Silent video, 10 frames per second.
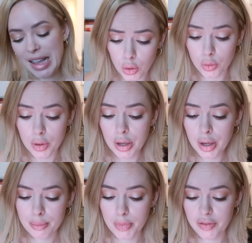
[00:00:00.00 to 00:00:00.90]
Oh,
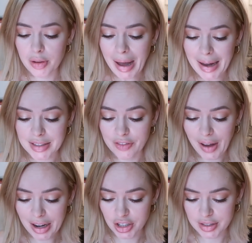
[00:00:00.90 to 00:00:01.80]
moving back to
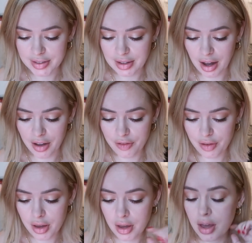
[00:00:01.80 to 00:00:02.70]
fashion
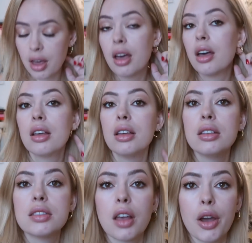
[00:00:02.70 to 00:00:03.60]
stuff.
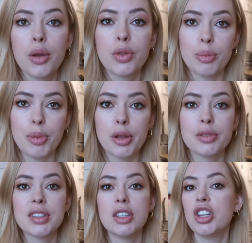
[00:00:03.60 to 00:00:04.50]
So the boots, the